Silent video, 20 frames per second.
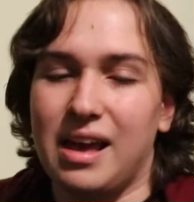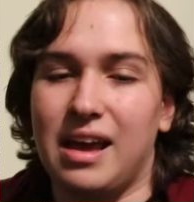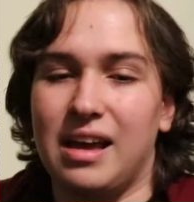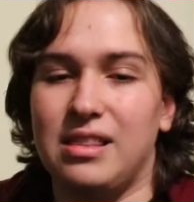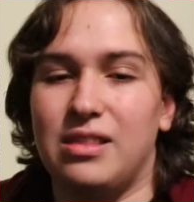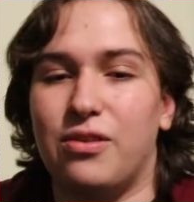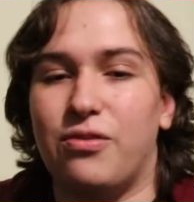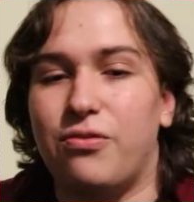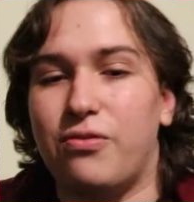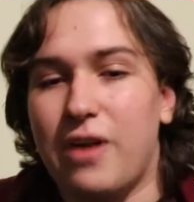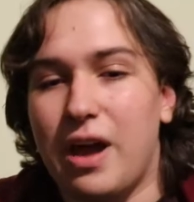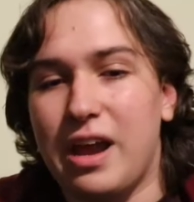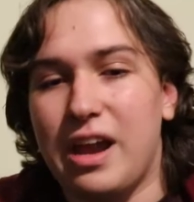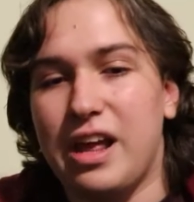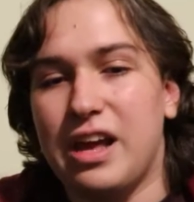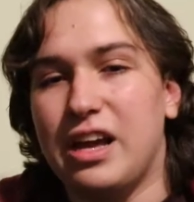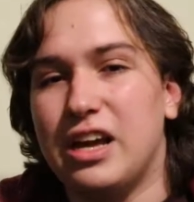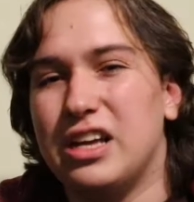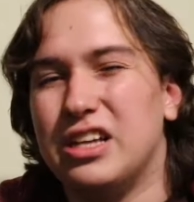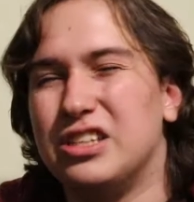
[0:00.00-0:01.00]
And the
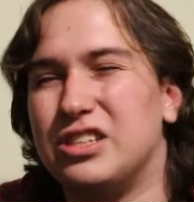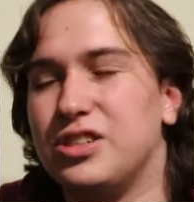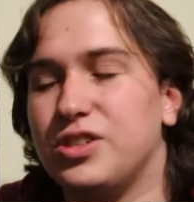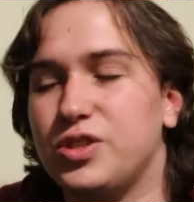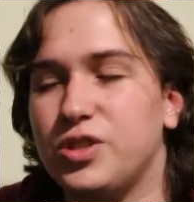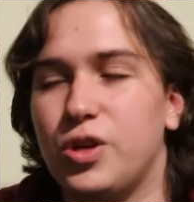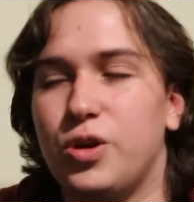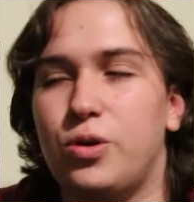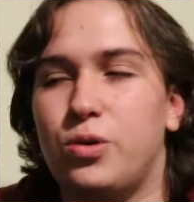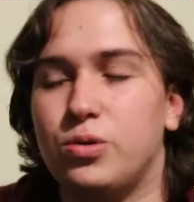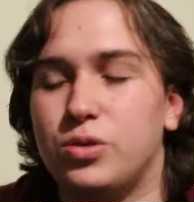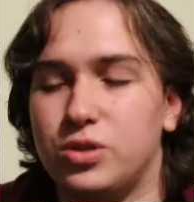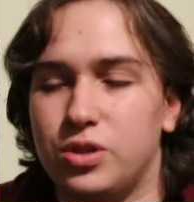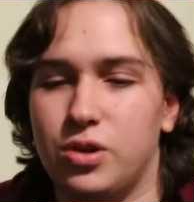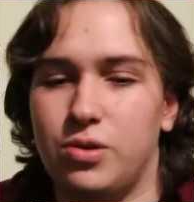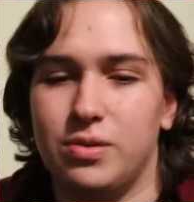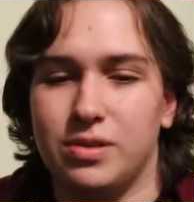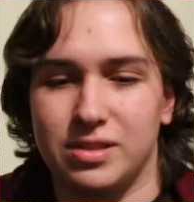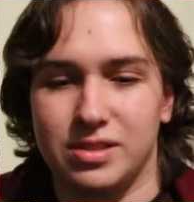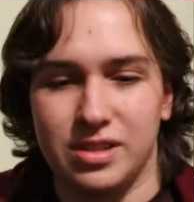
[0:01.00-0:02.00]
fighting is so
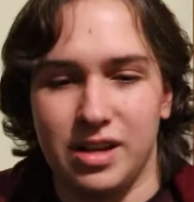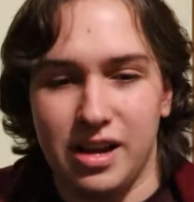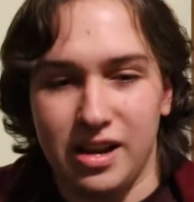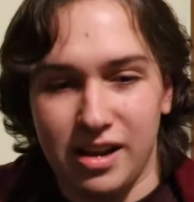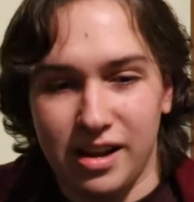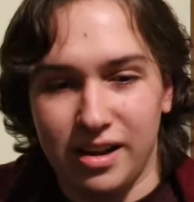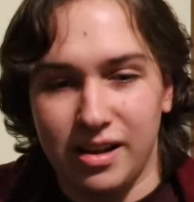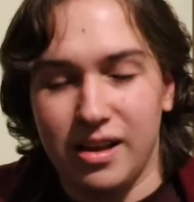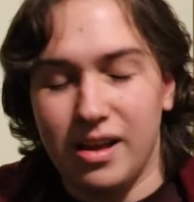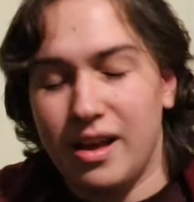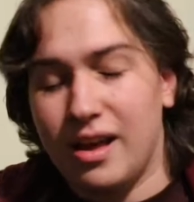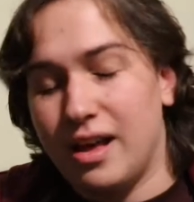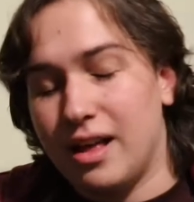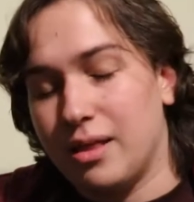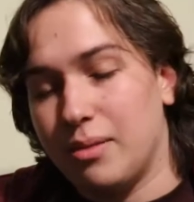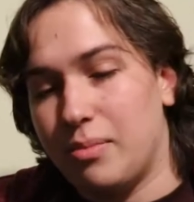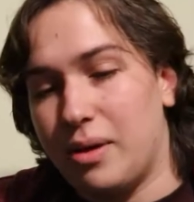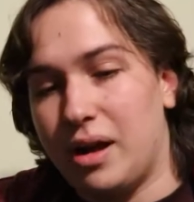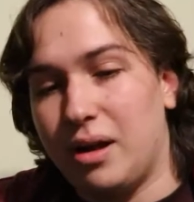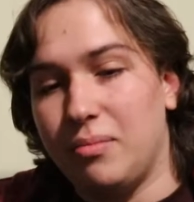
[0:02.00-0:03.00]
exciting.
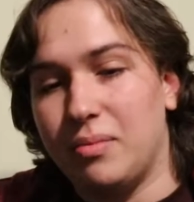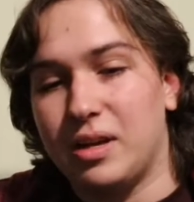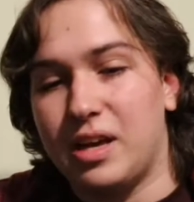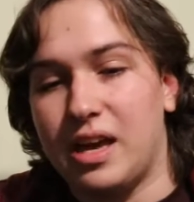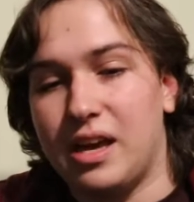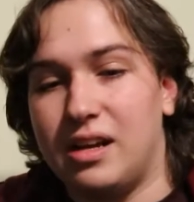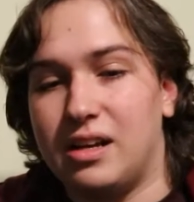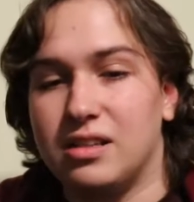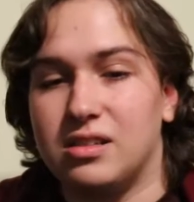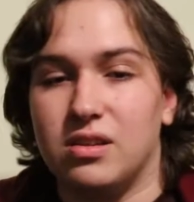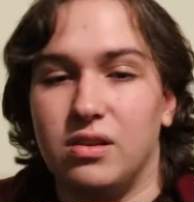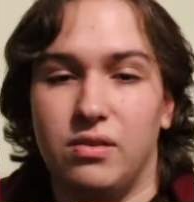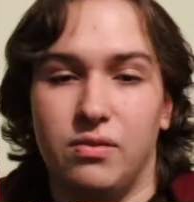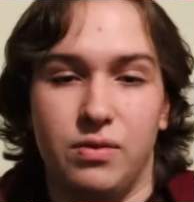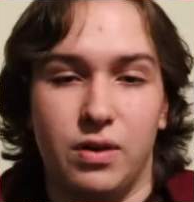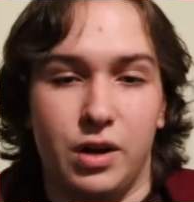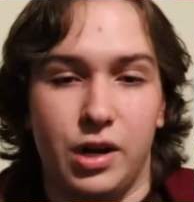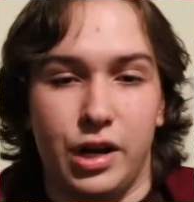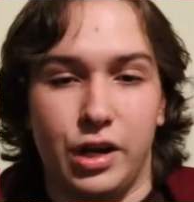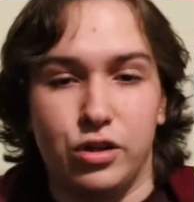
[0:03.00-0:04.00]
Battle mechanics,
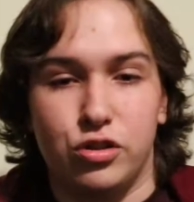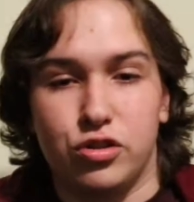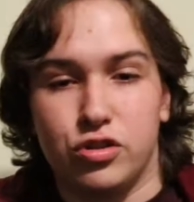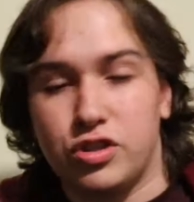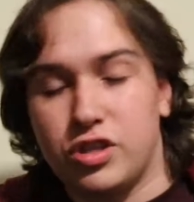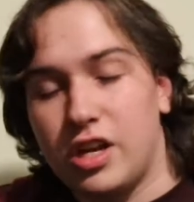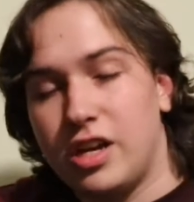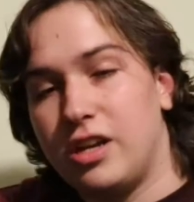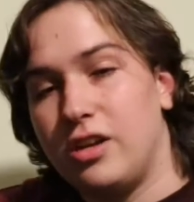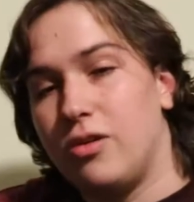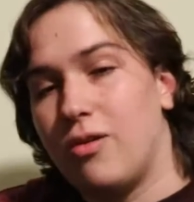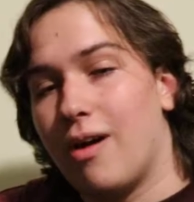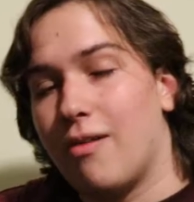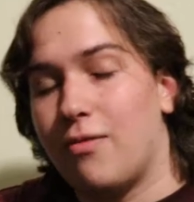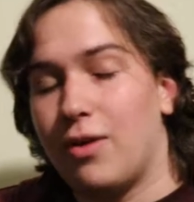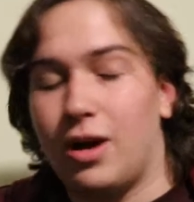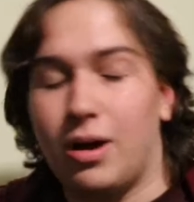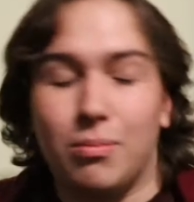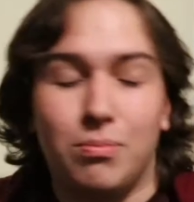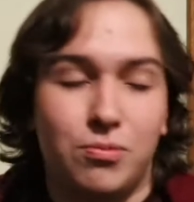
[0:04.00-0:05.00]
very interesting. You
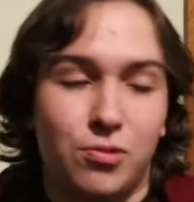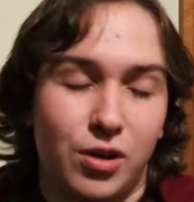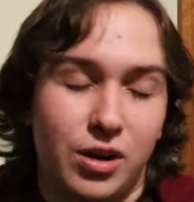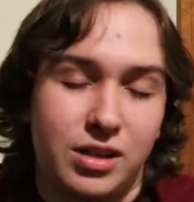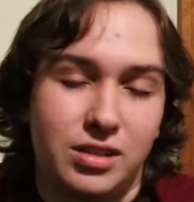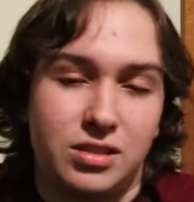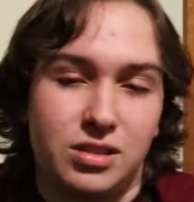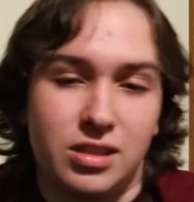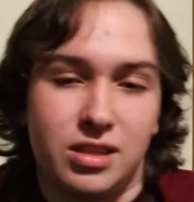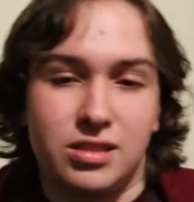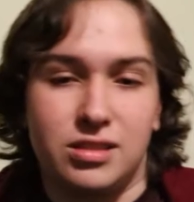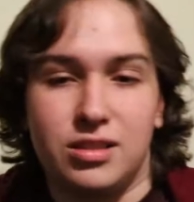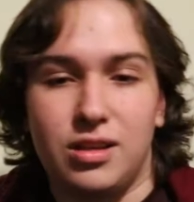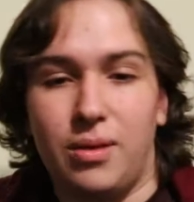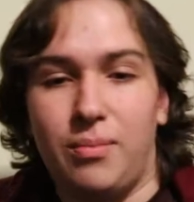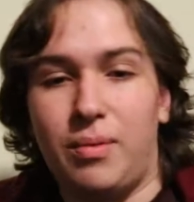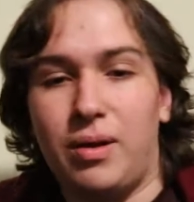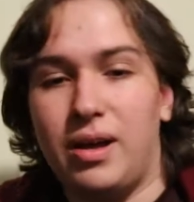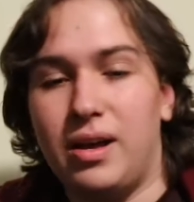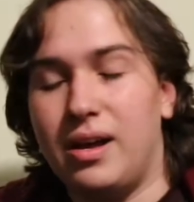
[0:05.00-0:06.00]
have an upgrade
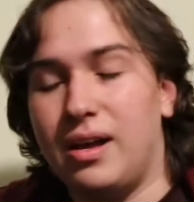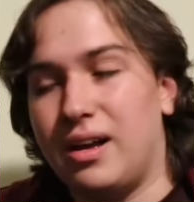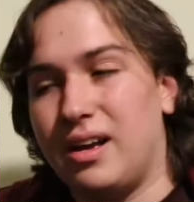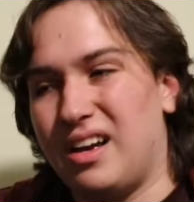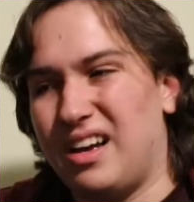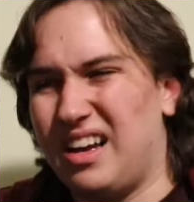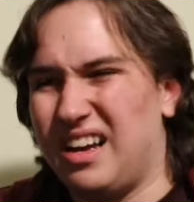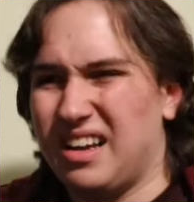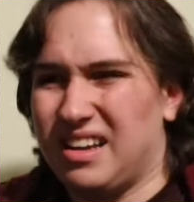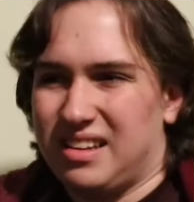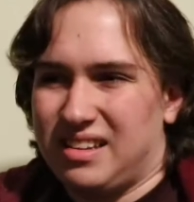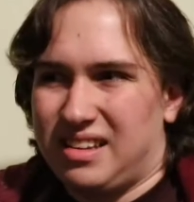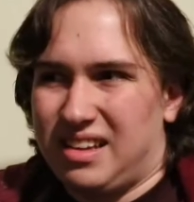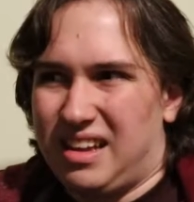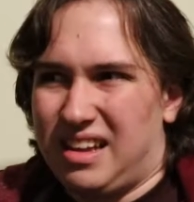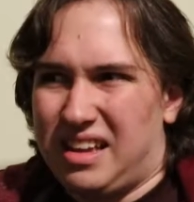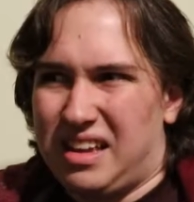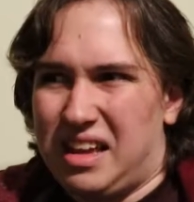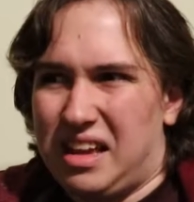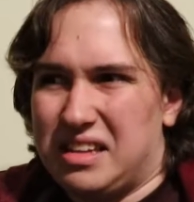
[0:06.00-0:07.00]
system.
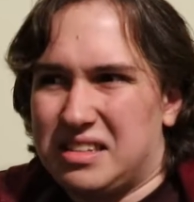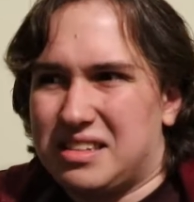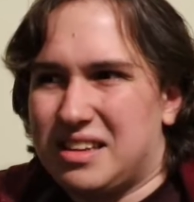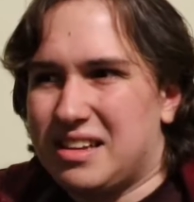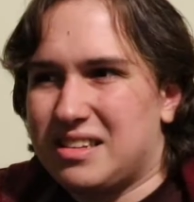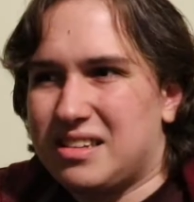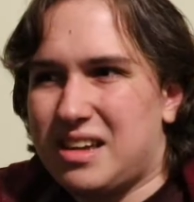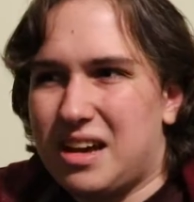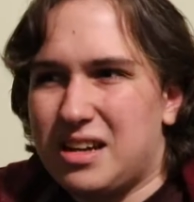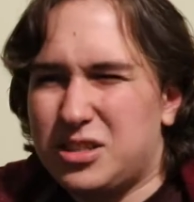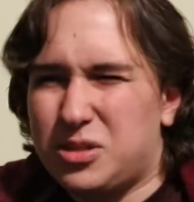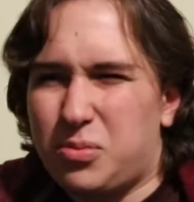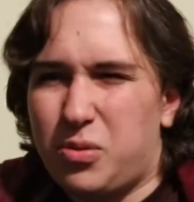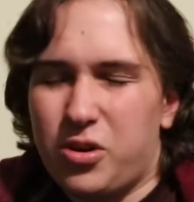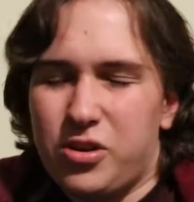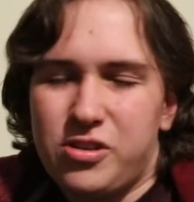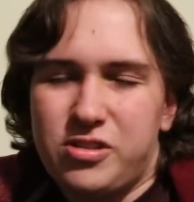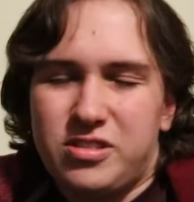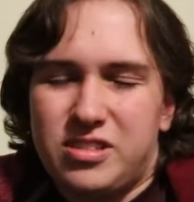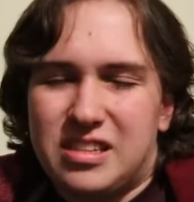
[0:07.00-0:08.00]
I guess that's kind of
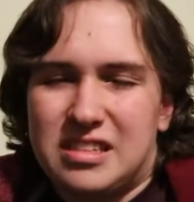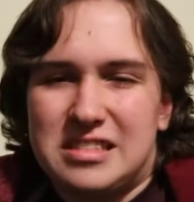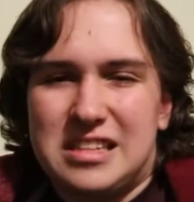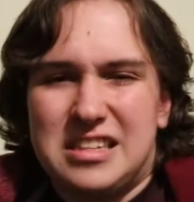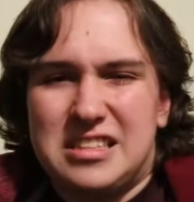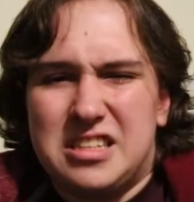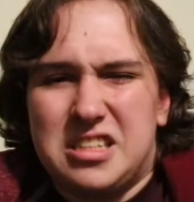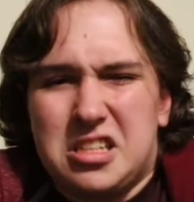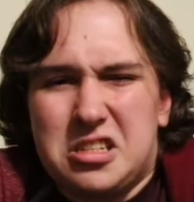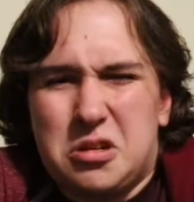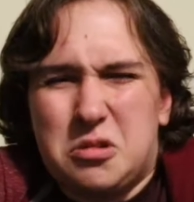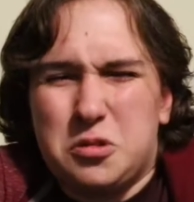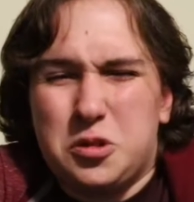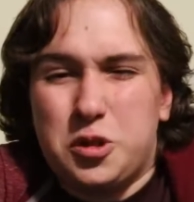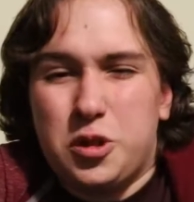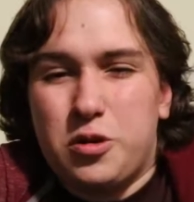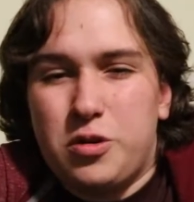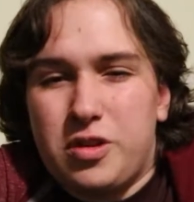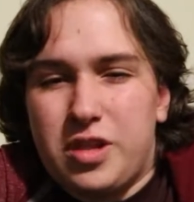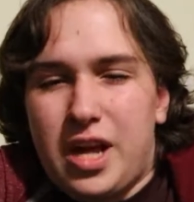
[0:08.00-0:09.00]
spoilers since they don't
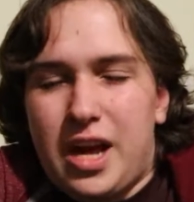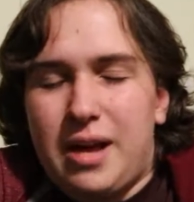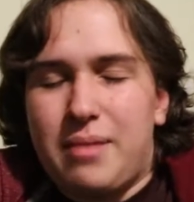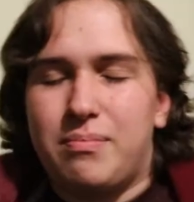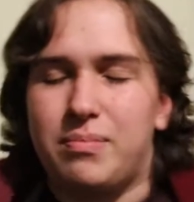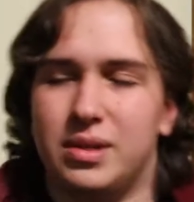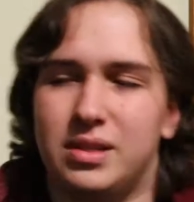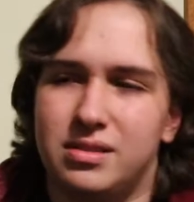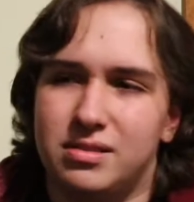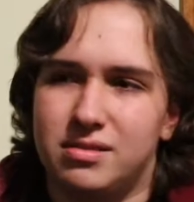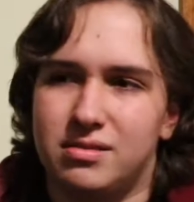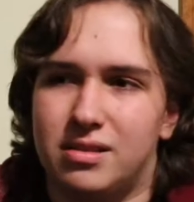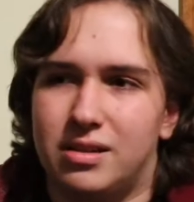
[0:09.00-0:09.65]
show you that, but